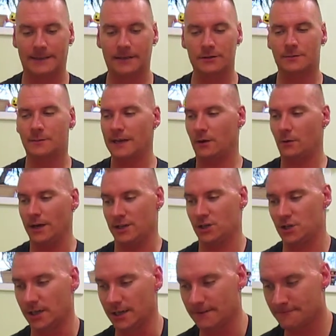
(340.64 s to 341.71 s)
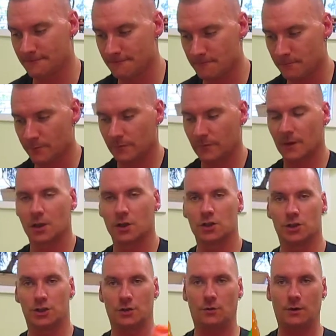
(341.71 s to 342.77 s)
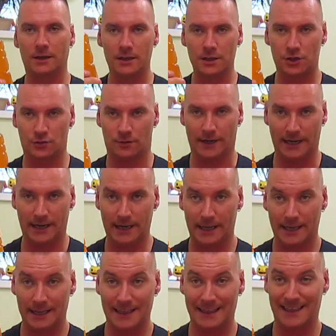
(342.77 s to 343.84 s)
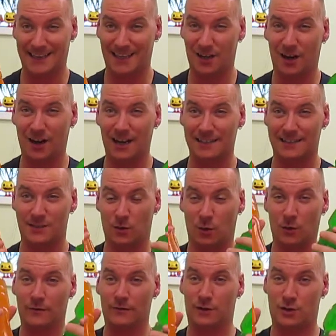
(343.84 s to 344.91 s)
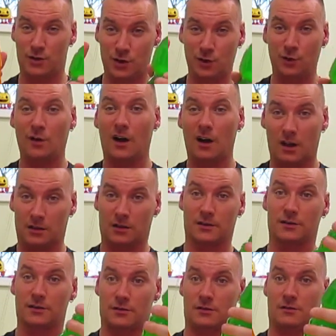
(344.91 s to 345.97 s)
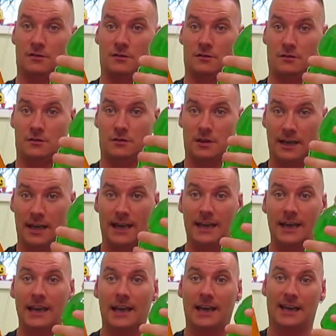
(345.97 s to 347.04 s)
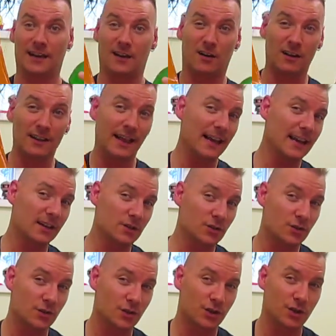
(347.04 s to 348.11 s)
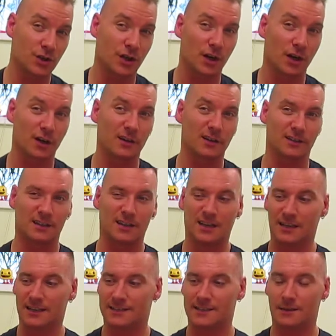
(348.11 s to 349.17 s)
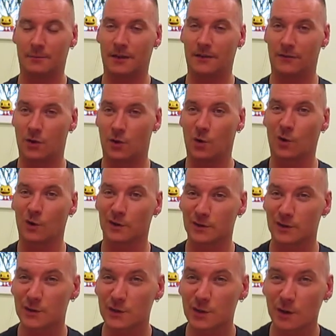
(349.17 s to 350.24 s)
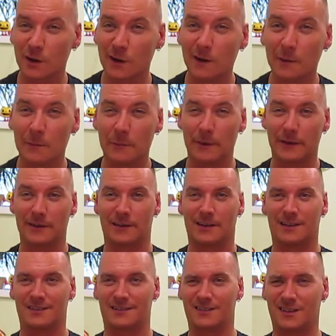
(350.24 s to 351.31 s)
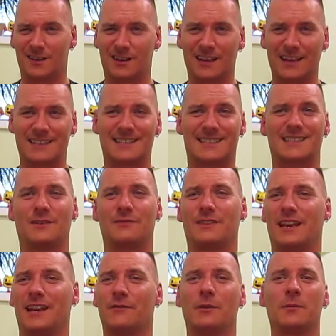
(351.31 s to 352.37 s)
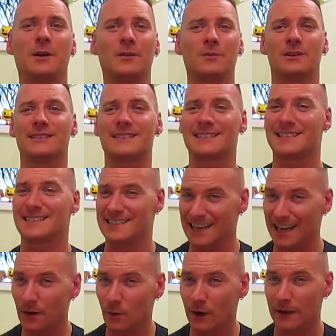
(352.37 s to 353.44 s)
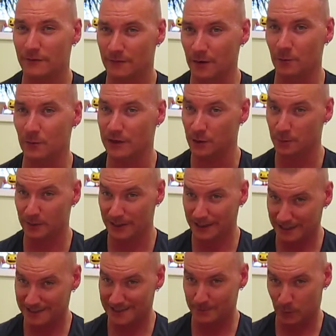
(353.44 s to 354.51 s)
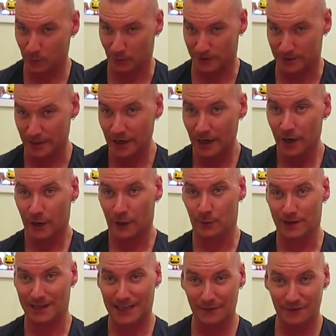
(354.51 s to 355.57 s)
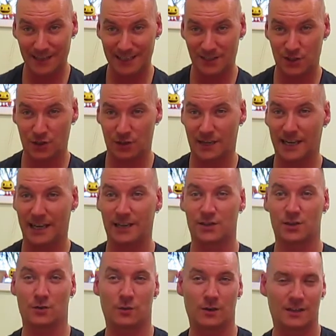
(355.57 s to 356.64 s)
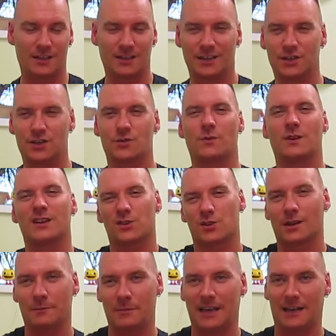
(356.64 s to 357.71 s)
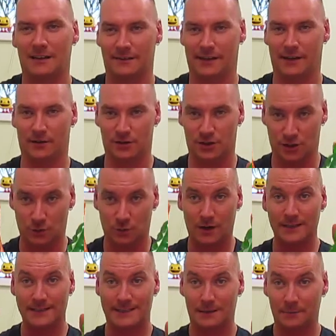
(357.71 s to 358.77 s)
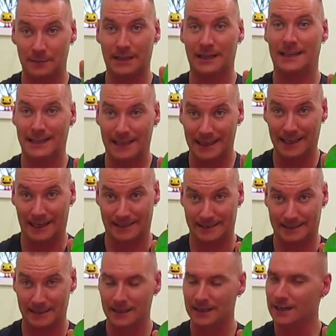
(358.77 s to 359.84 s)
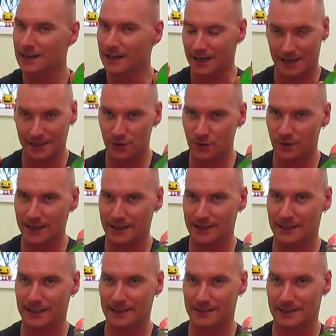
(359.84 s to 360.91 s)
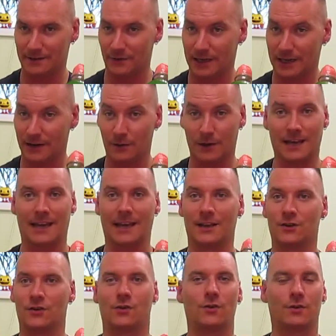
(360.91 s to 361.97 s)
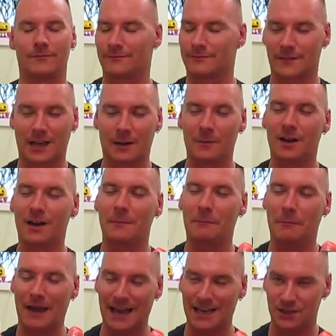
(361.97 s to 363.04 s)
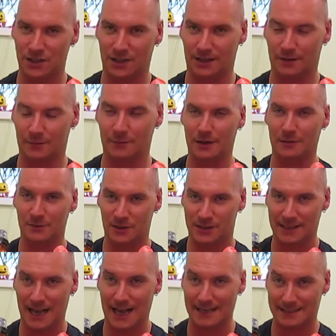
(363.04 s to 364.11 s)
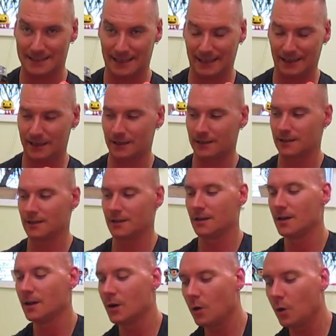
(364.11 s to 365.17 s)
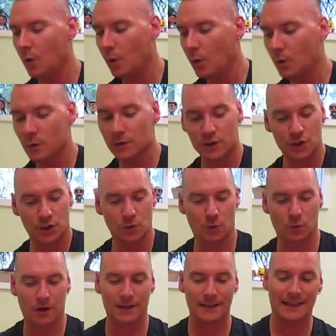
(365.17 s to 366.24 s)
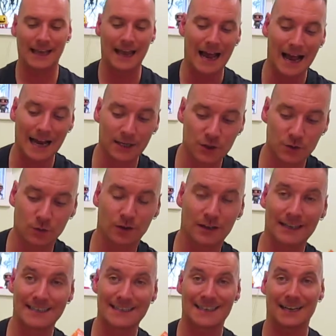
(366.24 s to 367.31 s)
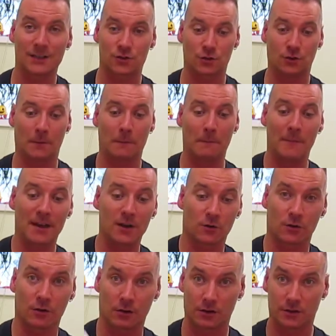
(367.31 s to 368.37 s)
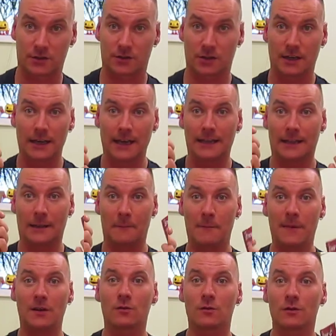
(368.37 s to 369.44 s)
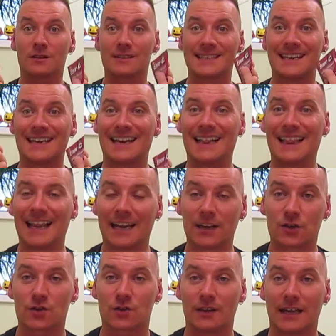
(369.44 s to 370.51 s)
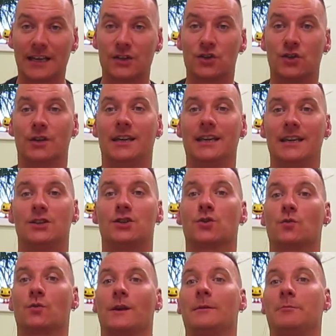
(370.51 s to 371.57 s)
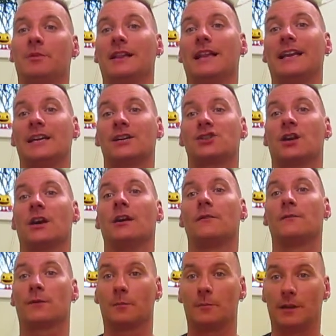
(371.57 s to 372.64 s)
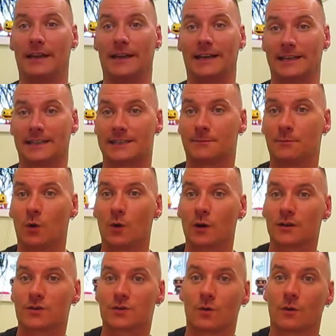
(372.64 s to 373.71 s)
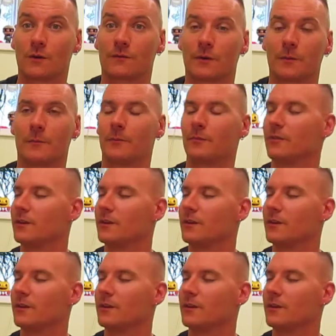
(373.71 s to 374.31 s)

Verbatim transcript: here's my question. Do you want a drink that costs over two dollars? Okay, and all that extra sugar and some have corn syrup and, and all that stuff that everybody wants to stay away from when you're playing sports. You want to give these to your kids. You want, you just want to try and be healthier. Do you want something like this? I drink these every now and again. I'm not bashing them. I'm just asking. Or do you want the actual essential minerals? The minerals and electrolytes you need to replenish from playing sports or from